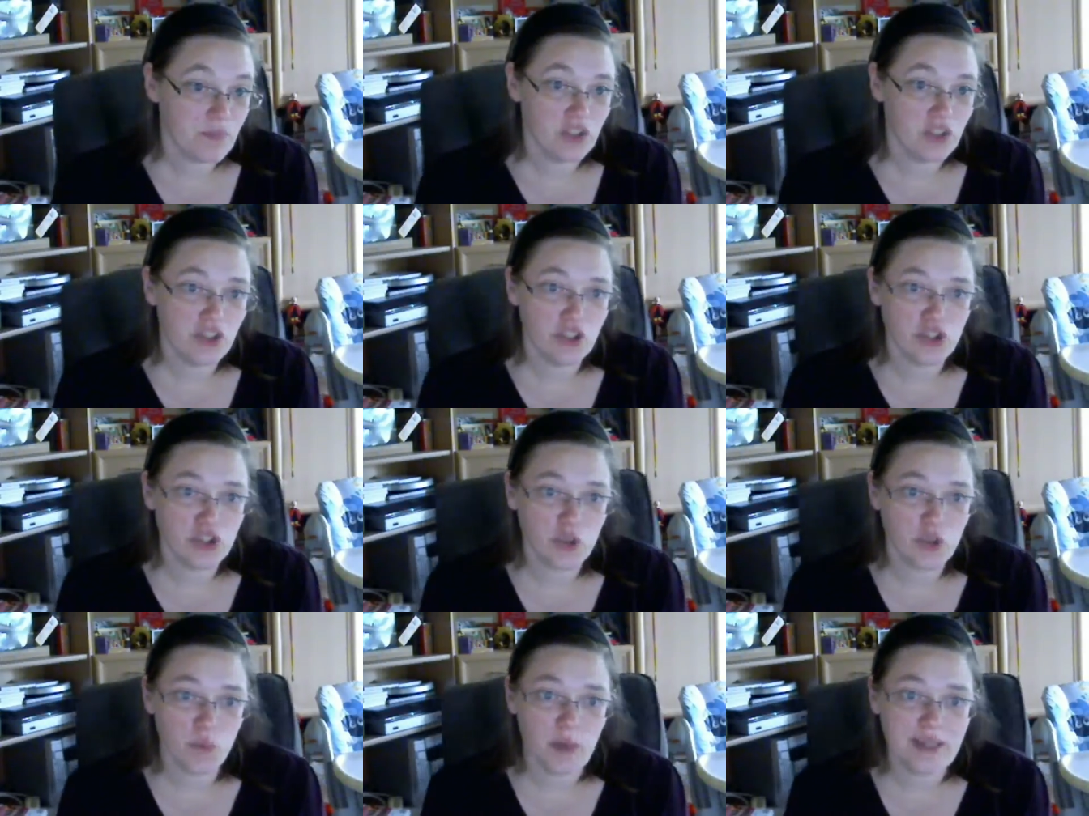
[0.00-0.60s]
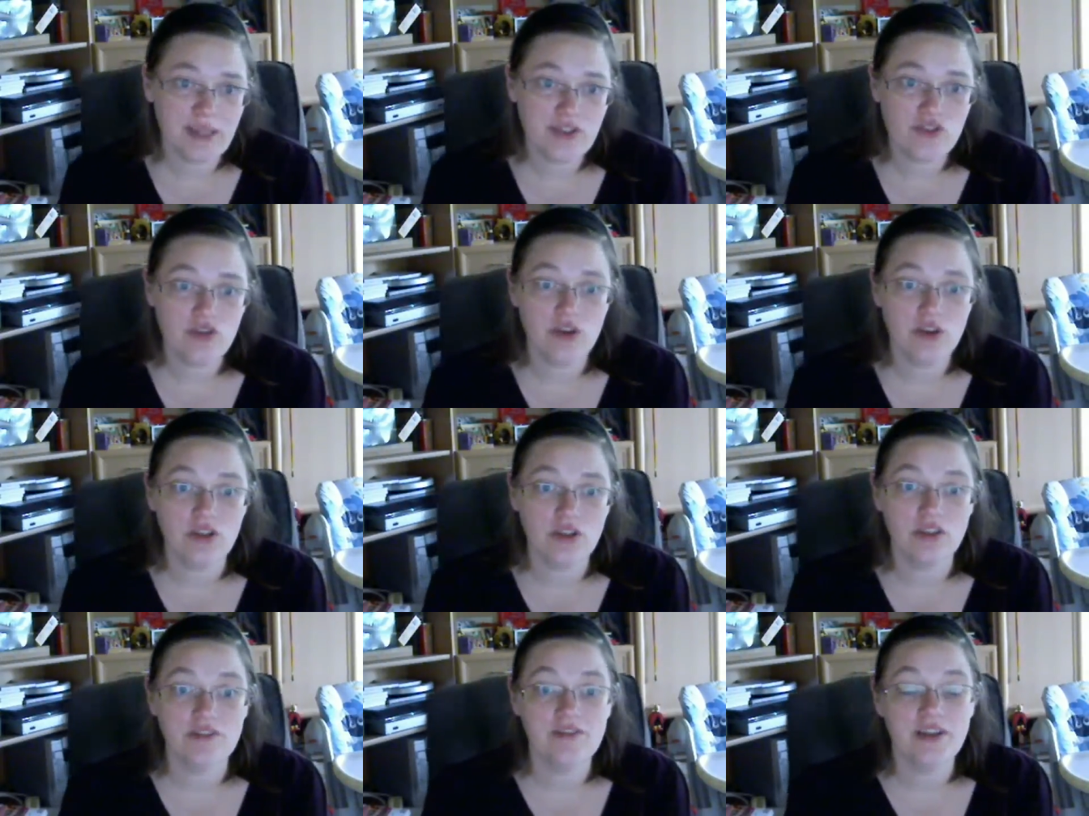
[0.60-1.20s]
Does your weight
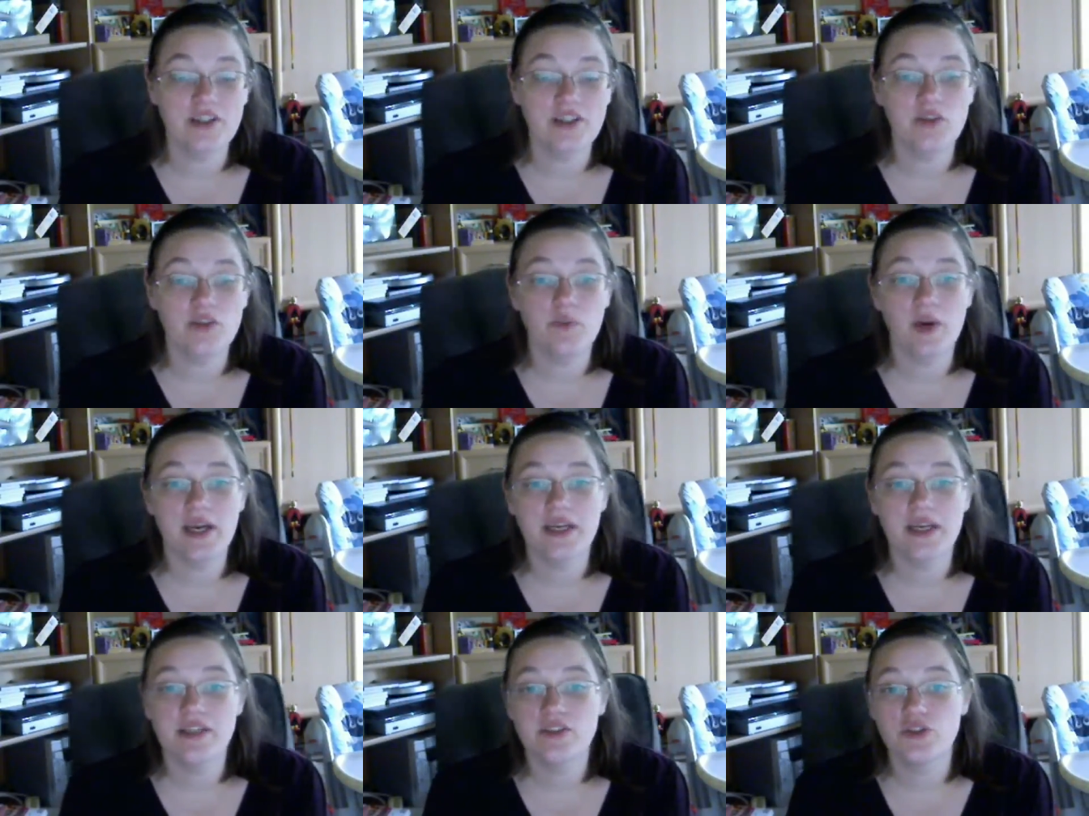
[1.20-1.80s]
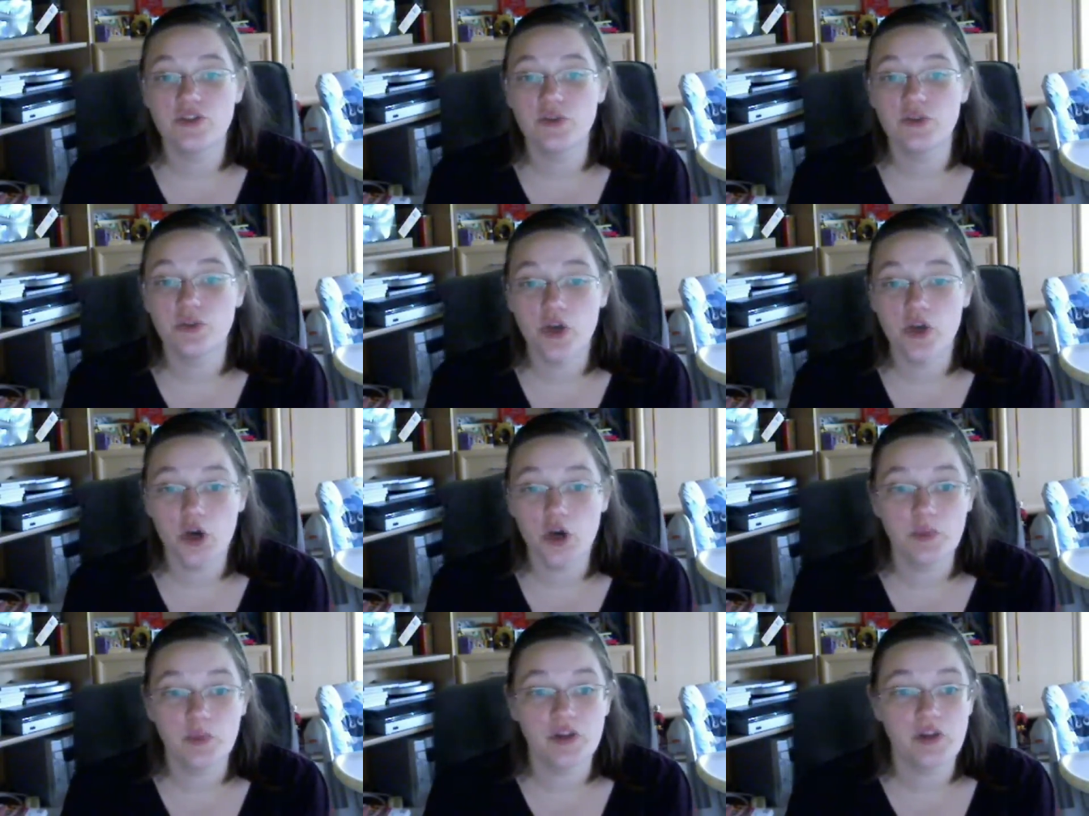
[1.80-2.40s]
struggle affect the ways you
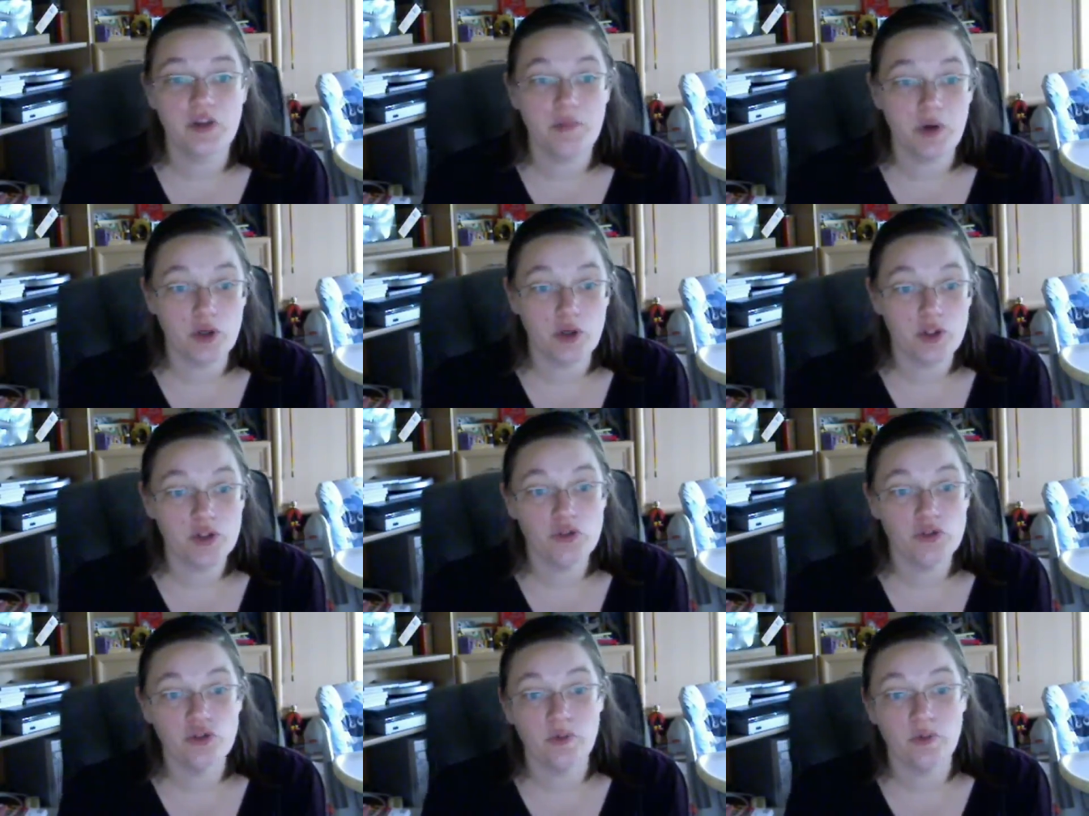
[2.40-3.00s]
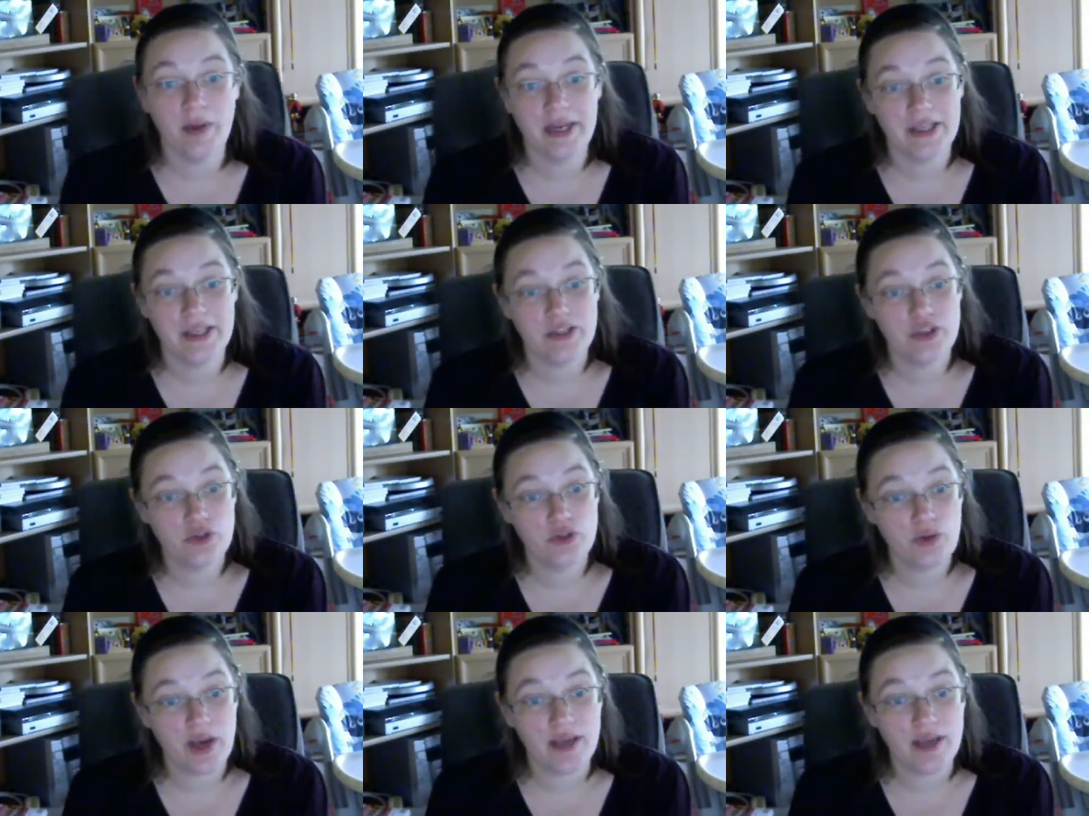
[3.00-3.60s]
cope with emotions or manage
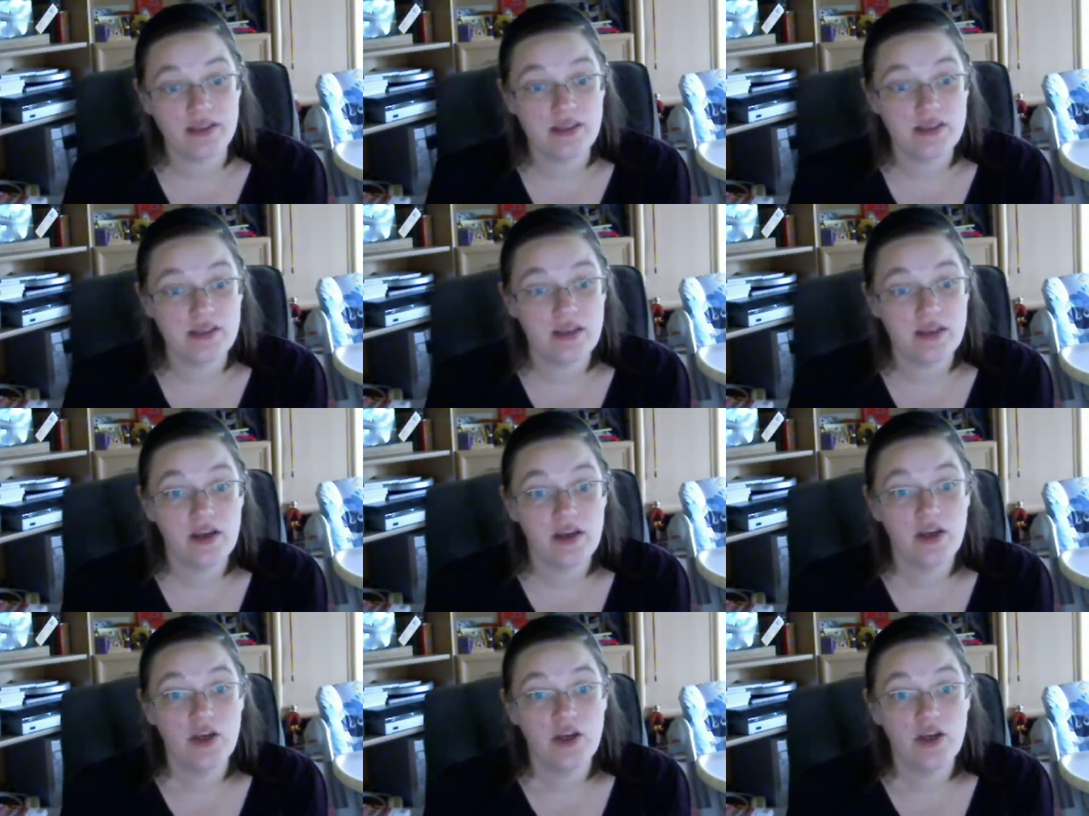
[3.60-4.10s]
stress?